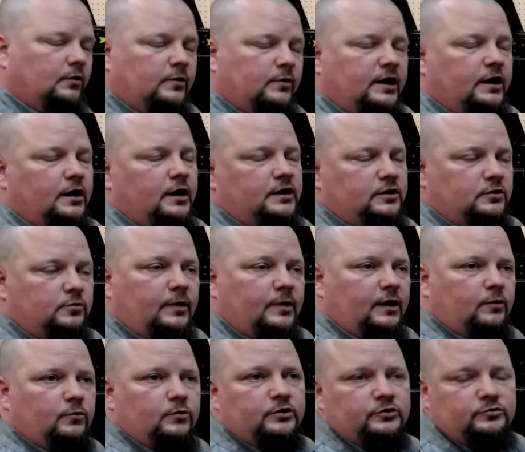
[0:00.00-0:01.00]
of wear it, and you
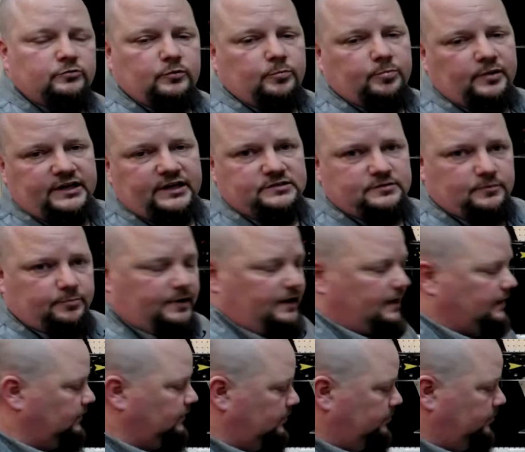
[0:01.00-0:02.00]
might want to replace the
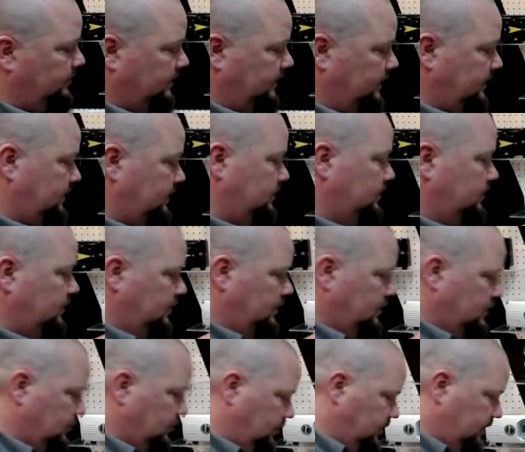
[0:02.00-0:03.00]
pilot. But again,
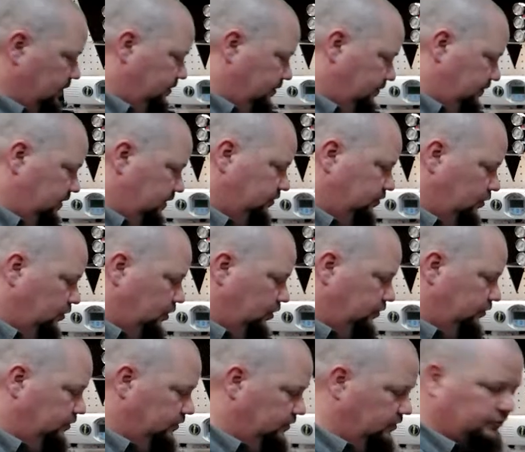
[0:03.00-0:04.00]
with the
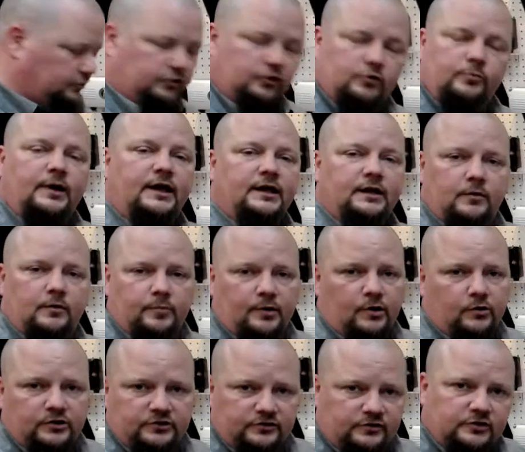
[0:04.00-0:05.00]
V200, there's two main
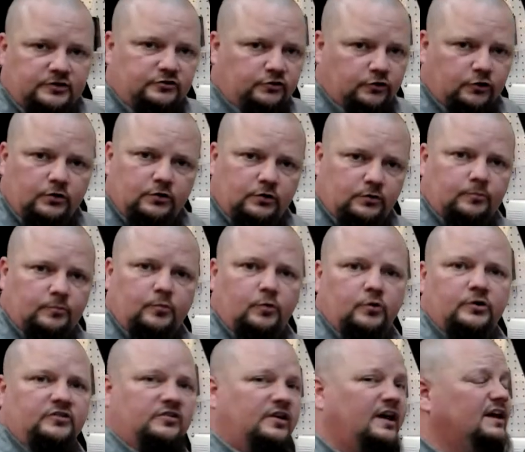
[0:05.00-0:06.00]
components that you're going to
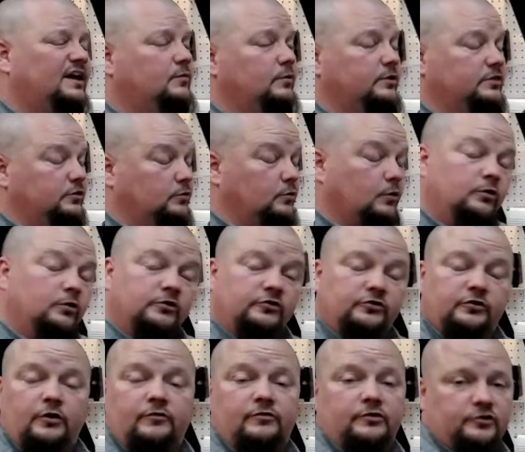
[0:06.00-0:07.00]
want to take with you on a
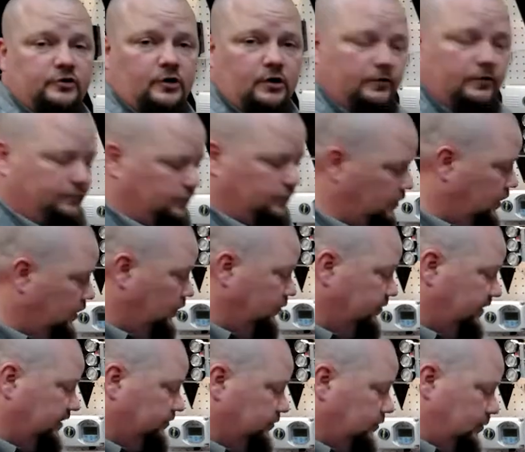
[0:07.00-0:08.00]
service call if you go,
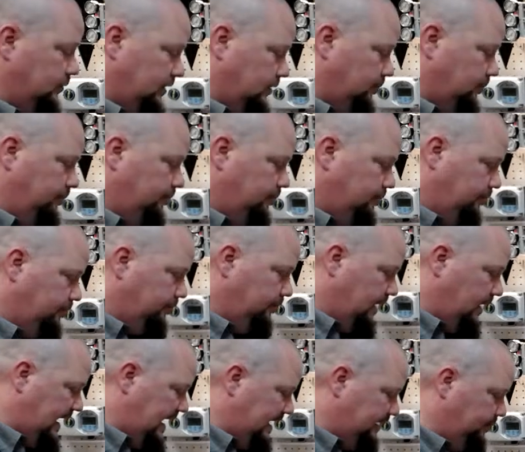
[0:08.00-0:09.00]
and that's going to be a
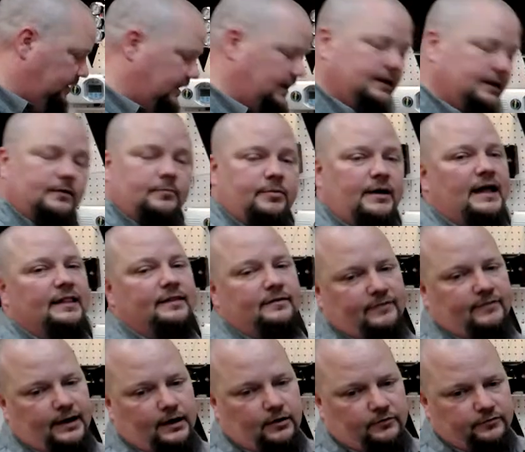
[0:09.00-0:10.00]
IDP and a pilot
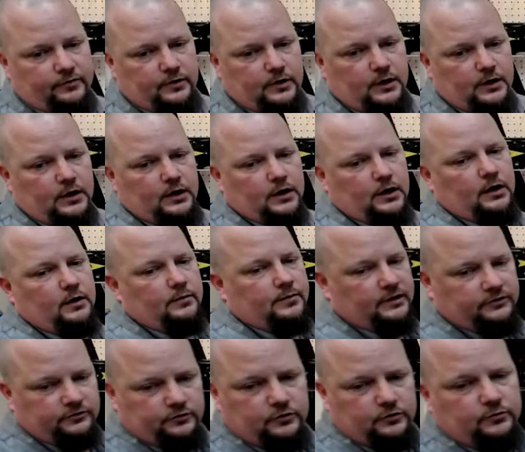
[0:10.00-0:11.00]
valve.
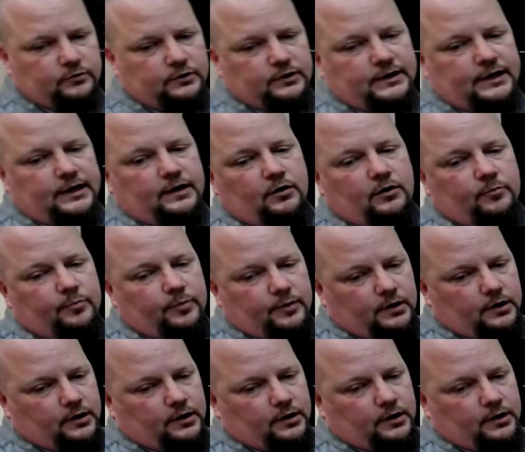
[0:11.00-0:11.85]
That's going to really help